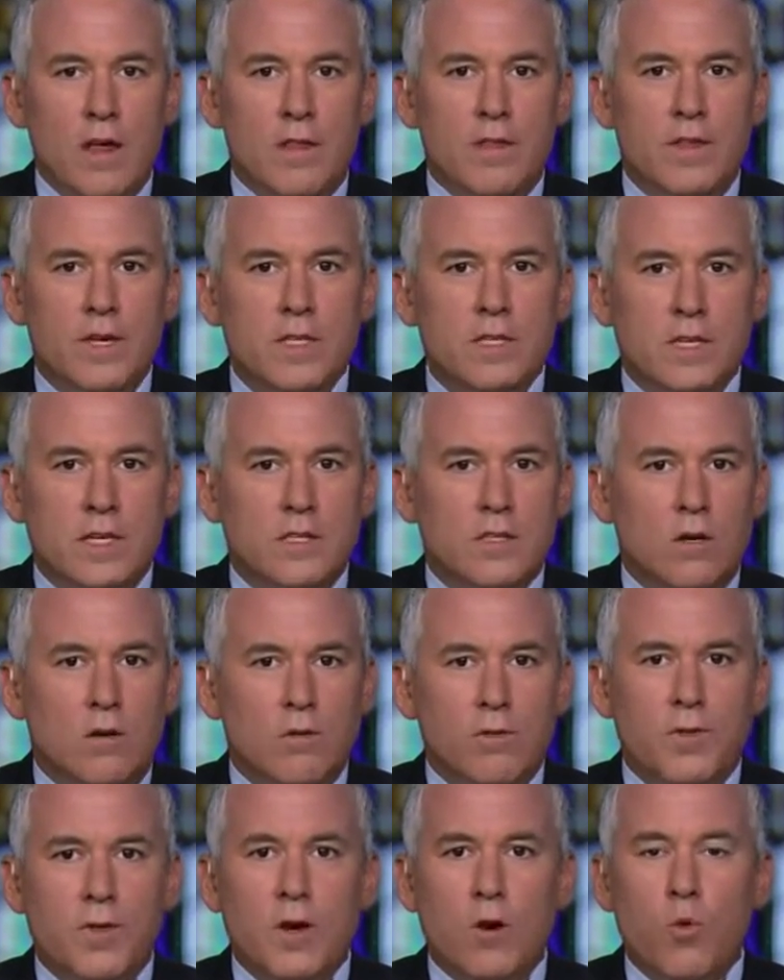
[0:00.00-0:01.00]
This, I
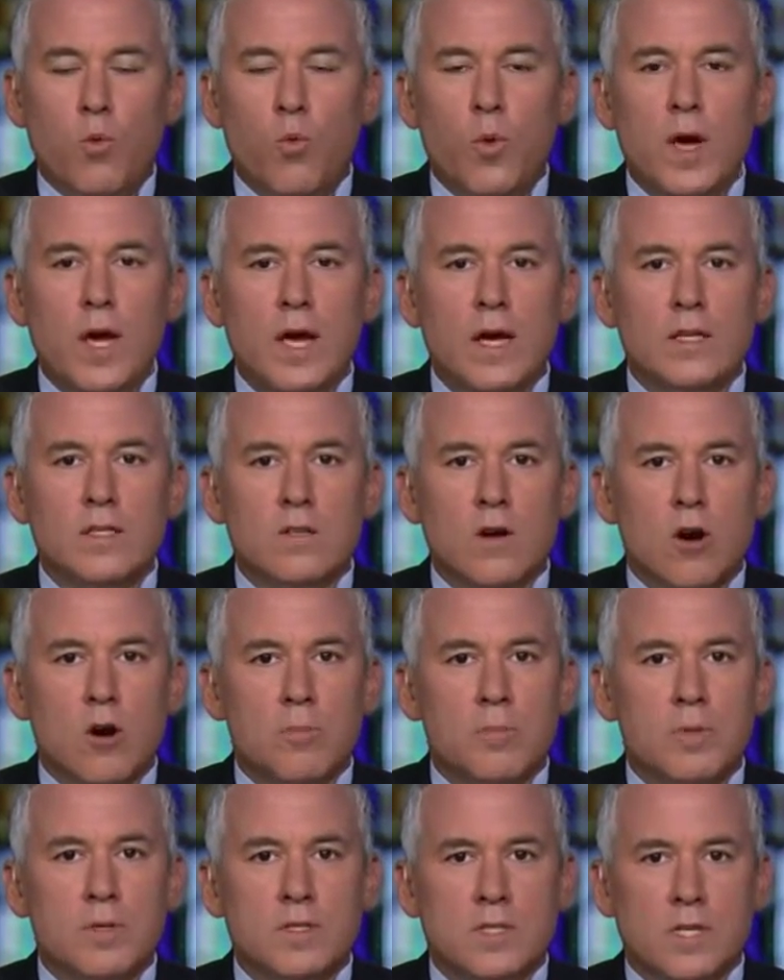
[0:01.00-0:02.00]
don't think, weakens our
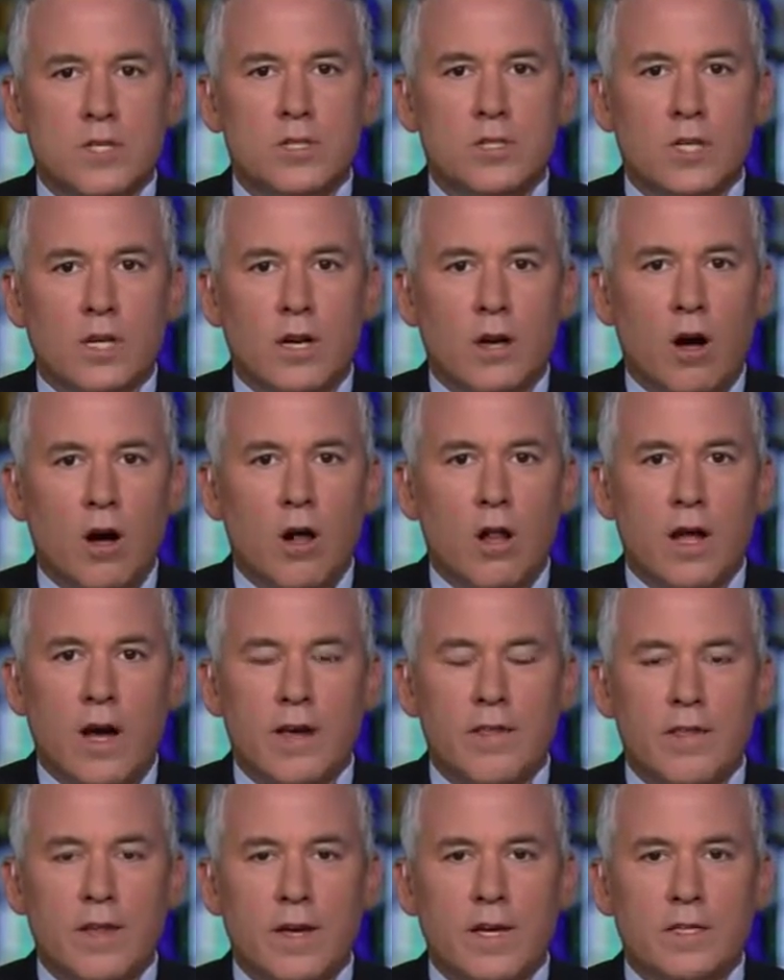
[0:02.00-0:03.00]
position at all. I
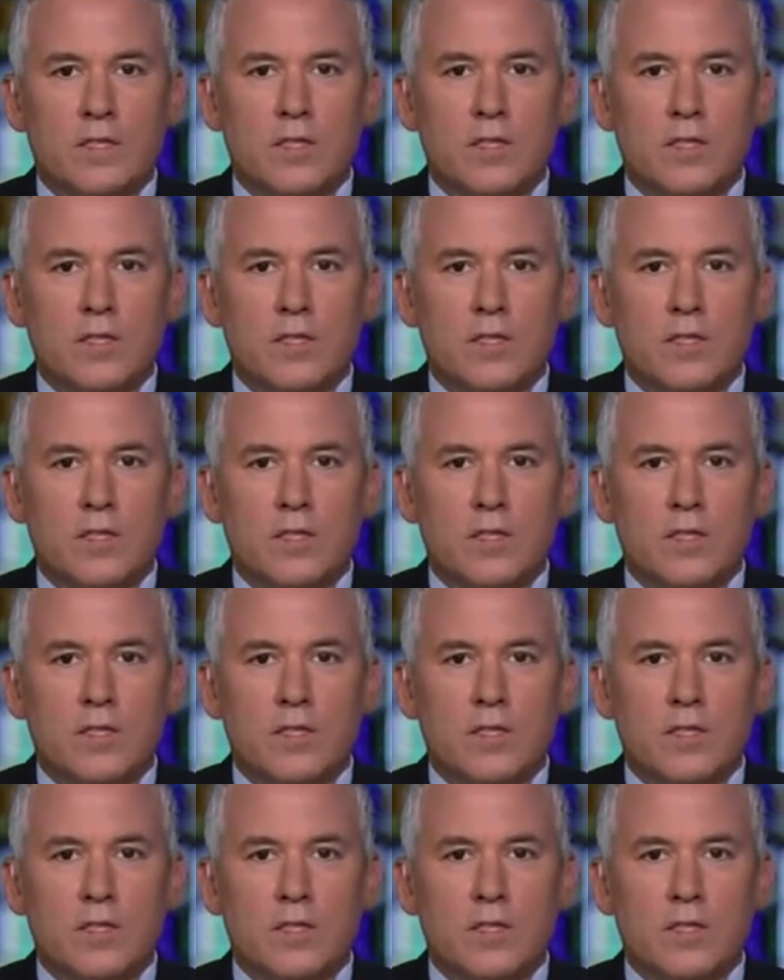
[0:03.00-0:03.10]
think it